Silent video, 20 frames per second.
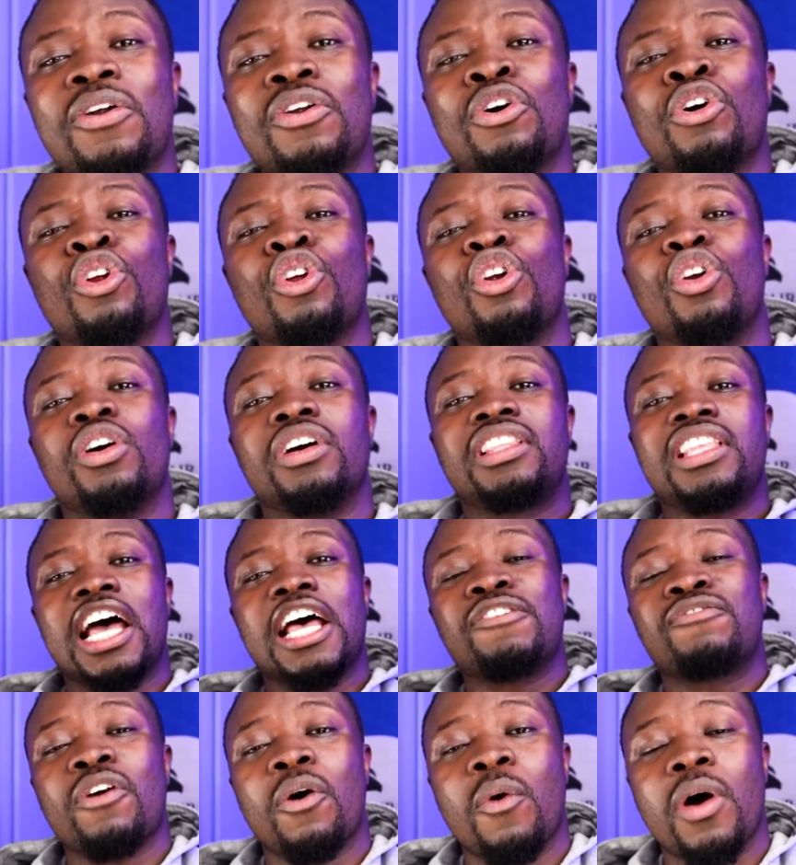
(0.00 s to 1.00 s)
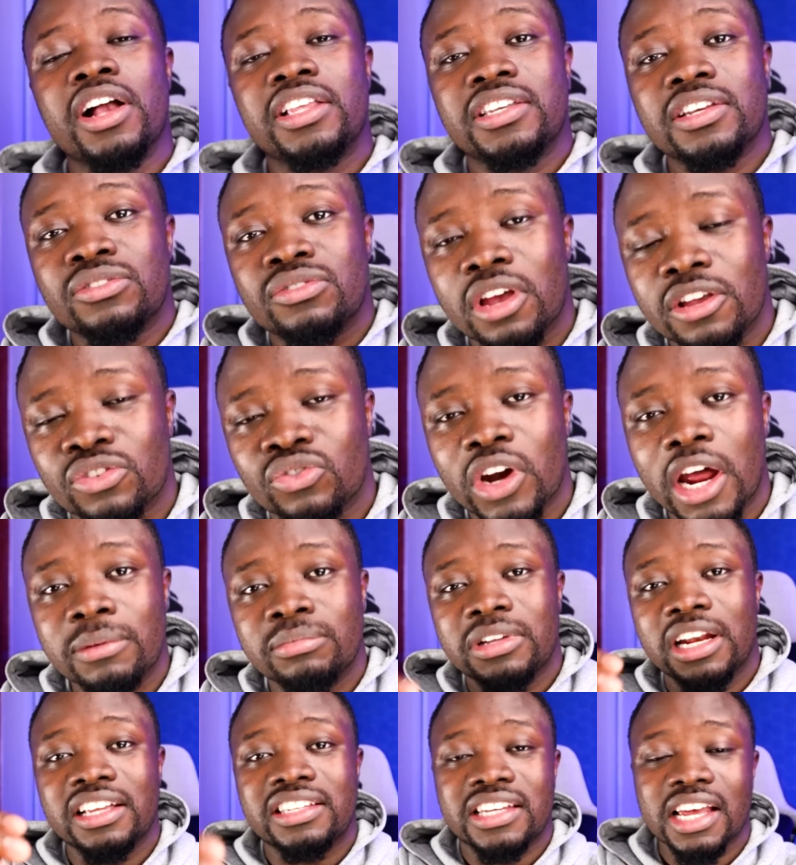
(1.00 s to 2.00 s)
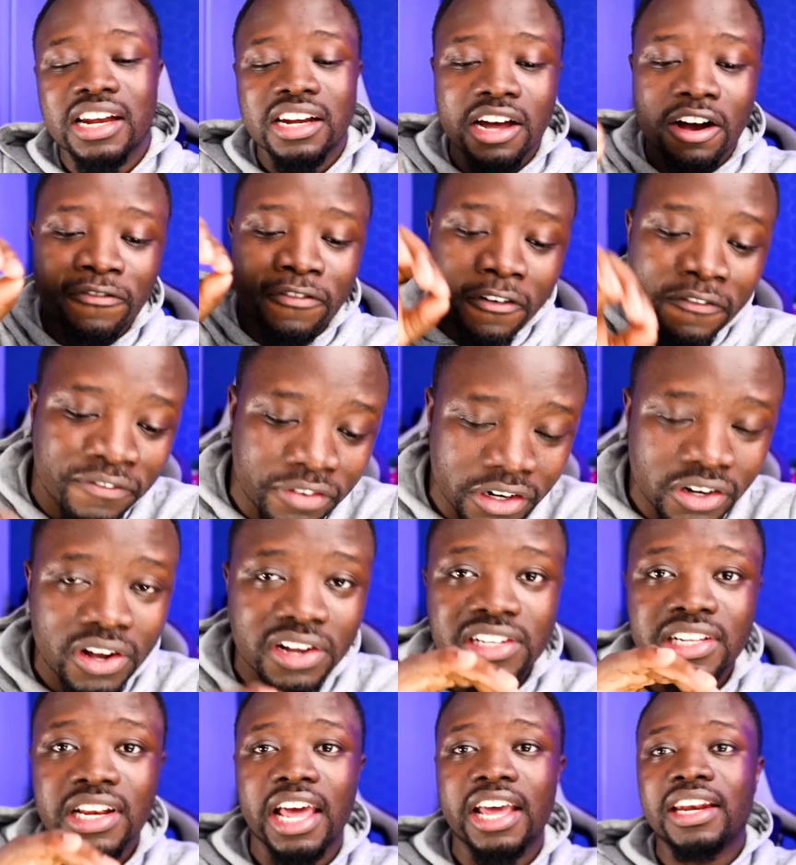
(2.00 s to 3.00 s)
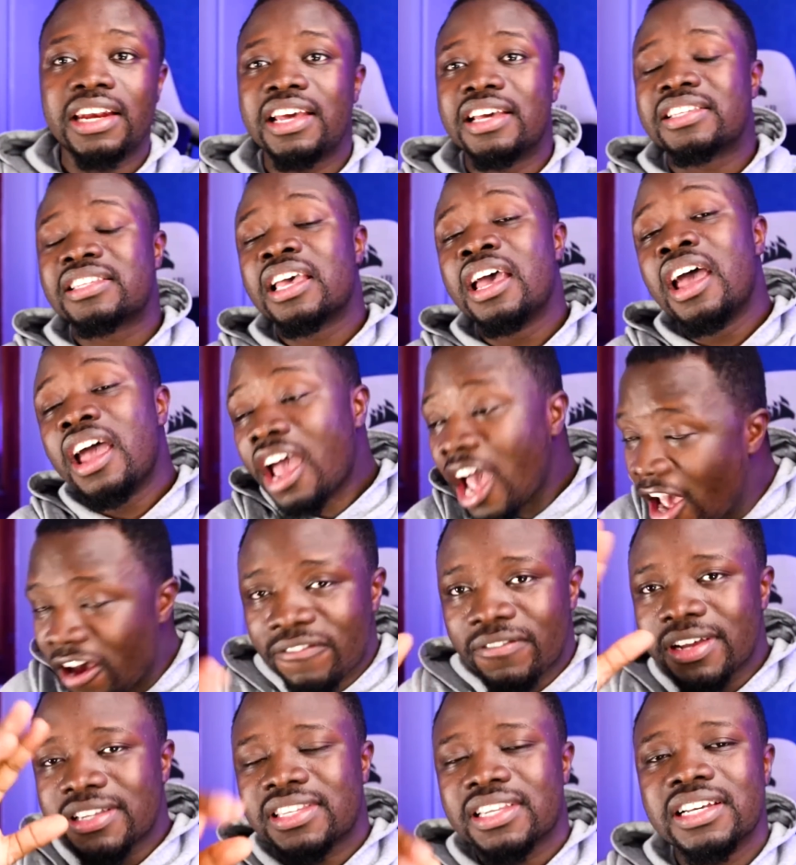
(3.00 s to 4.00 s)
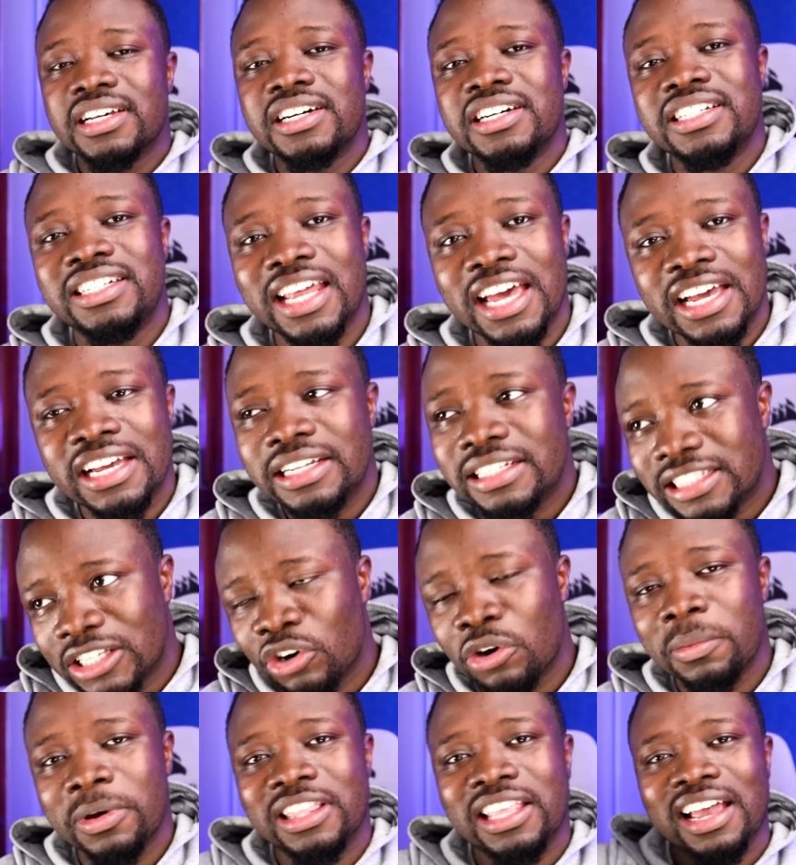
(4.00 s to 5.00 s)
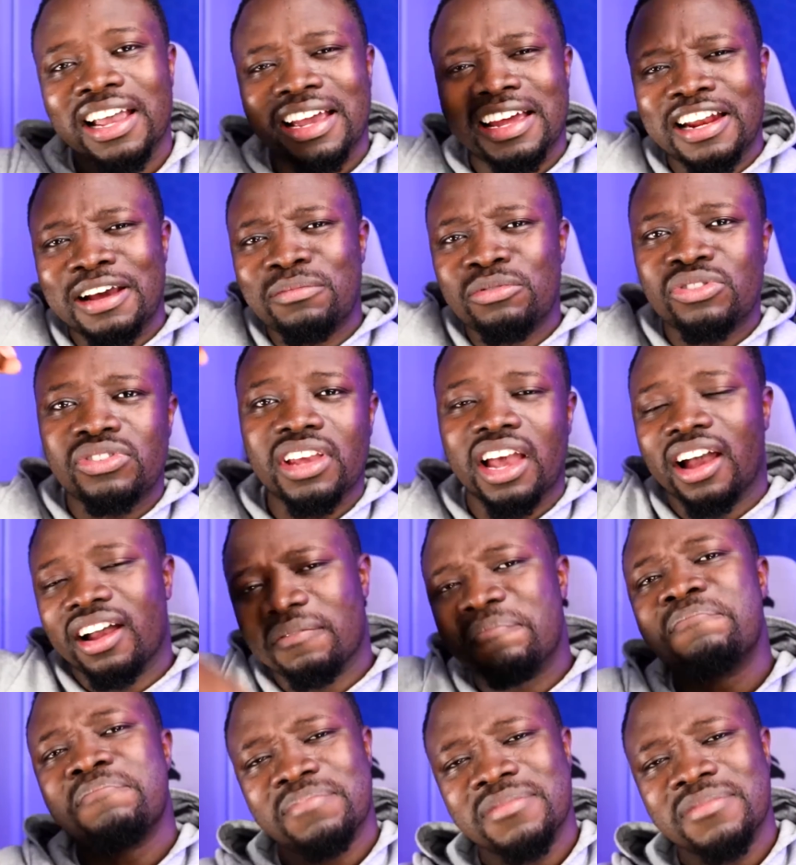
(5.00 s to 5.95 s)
no. Thanks for watching. Subscribe to the channel for videos like this every single day. Till we meet again, Abuja.